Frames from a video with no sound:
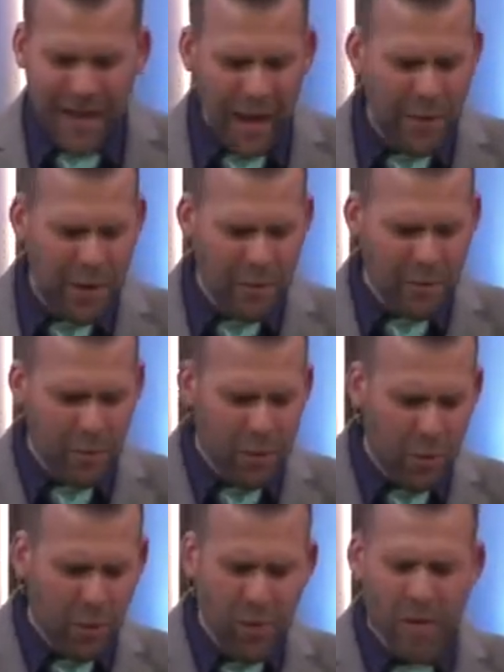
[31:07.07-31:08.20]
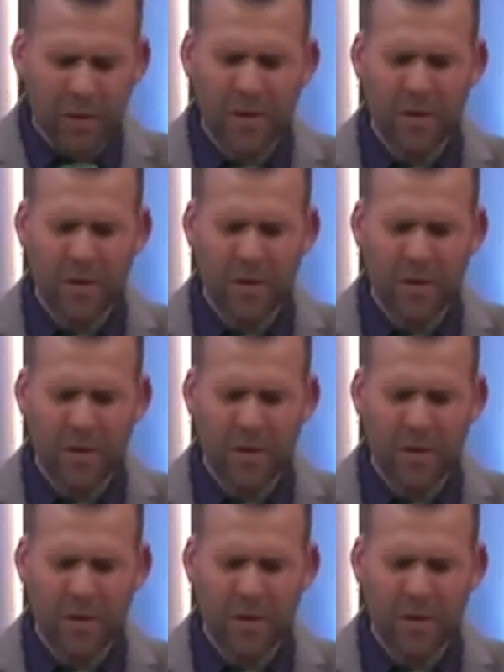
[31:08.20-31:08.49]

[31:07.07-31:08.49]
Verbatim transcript: I thank you for your word.